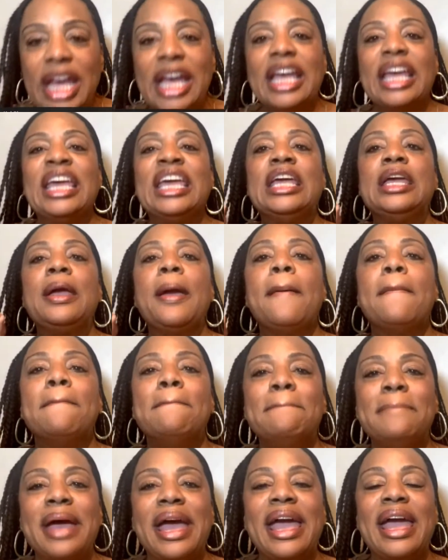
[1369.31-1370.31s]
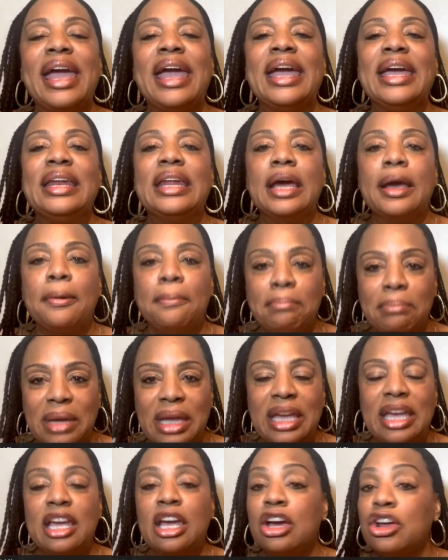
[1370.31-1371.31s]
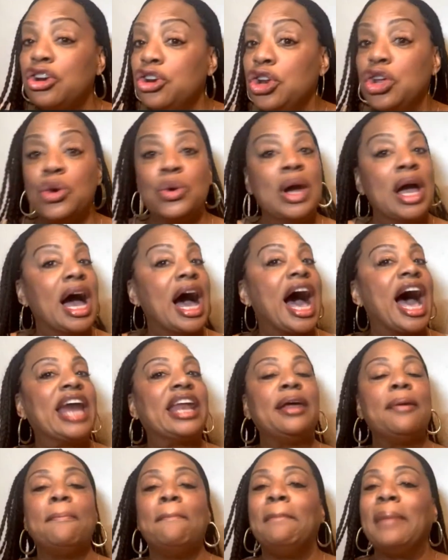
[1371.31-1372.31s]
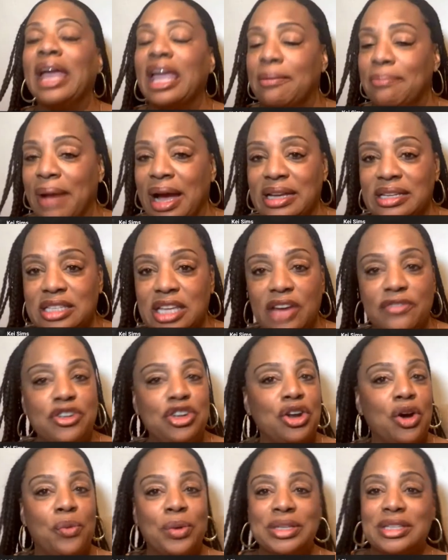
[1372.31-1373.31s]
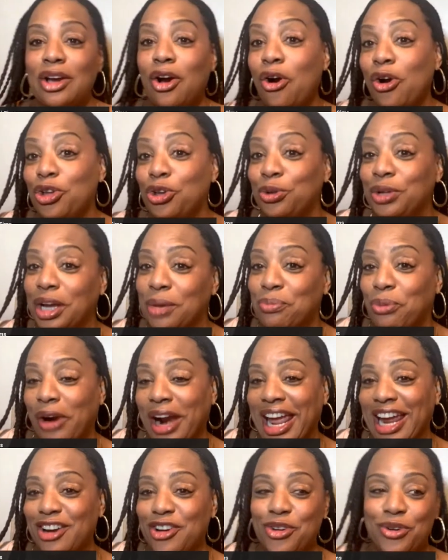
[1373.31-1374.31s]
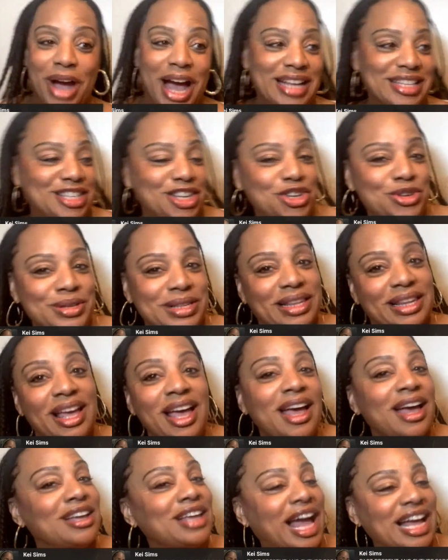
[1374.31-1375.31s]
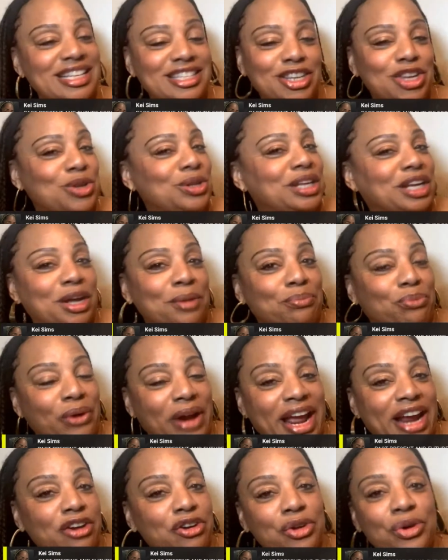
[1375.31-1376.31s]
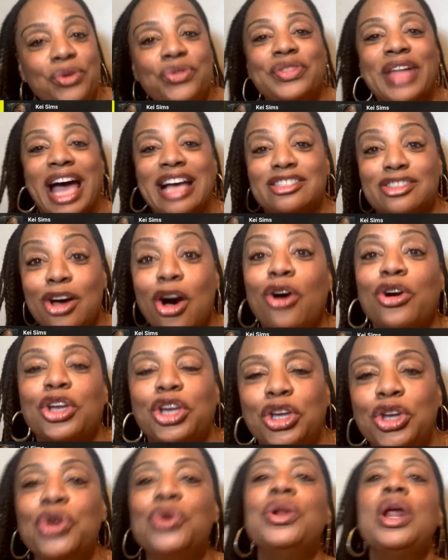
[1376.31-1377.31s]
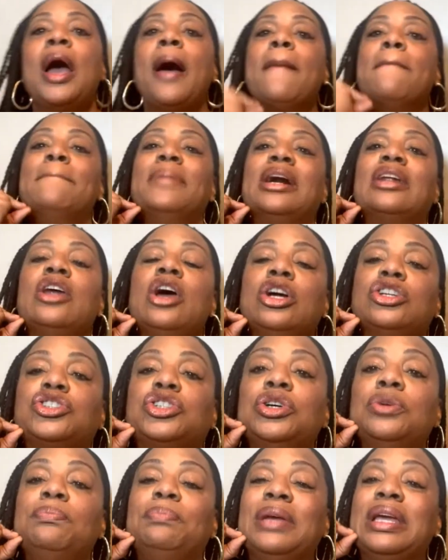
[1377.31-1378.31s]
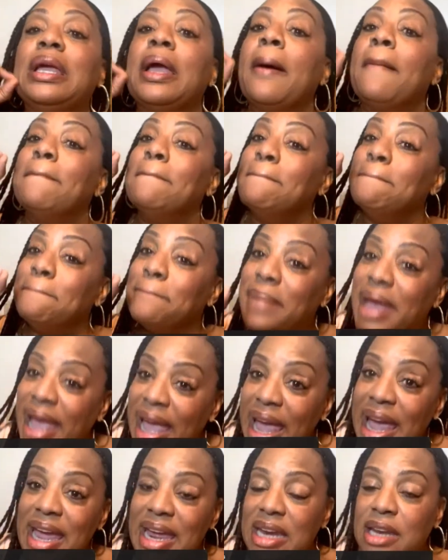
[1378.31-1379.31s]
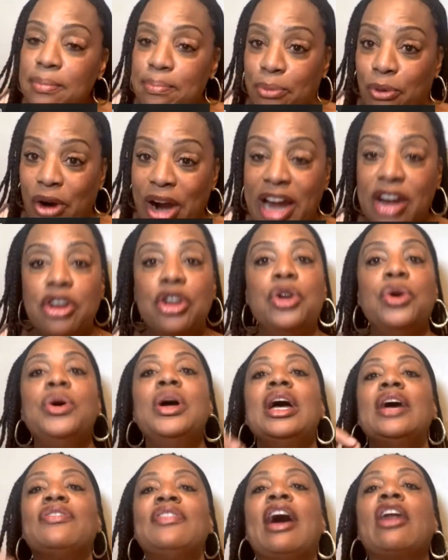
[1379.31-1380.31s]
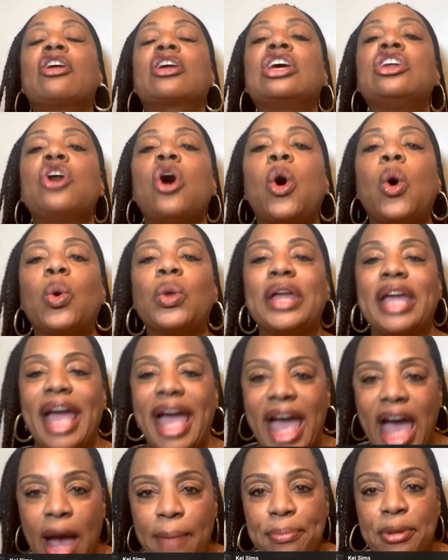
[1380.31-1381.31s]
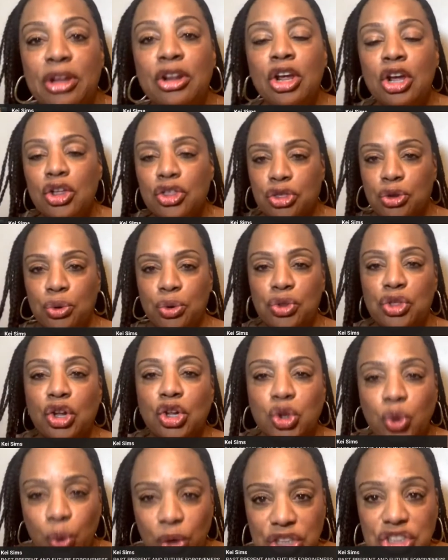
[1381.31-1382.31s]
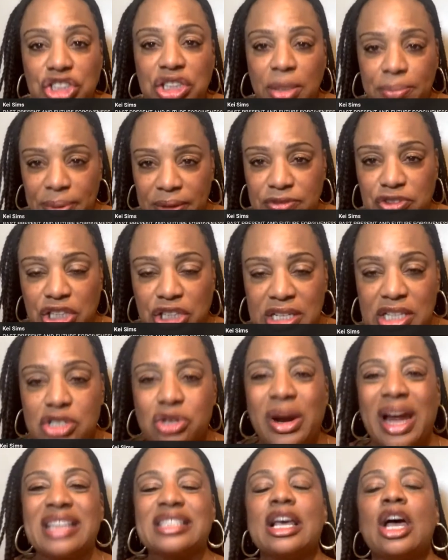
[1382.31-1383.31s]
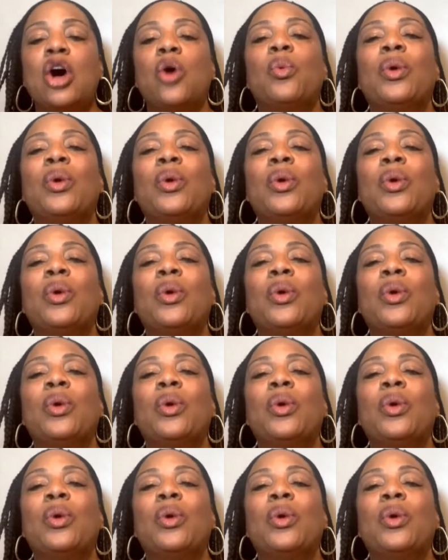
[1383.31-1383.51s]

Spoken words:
He made me new. I didn't make myself. You know, we say, oh, you look brand new. I see you looking brand new. That's all cute. But to be made brand new, that can only happen through the Lordship of Jesus Christ.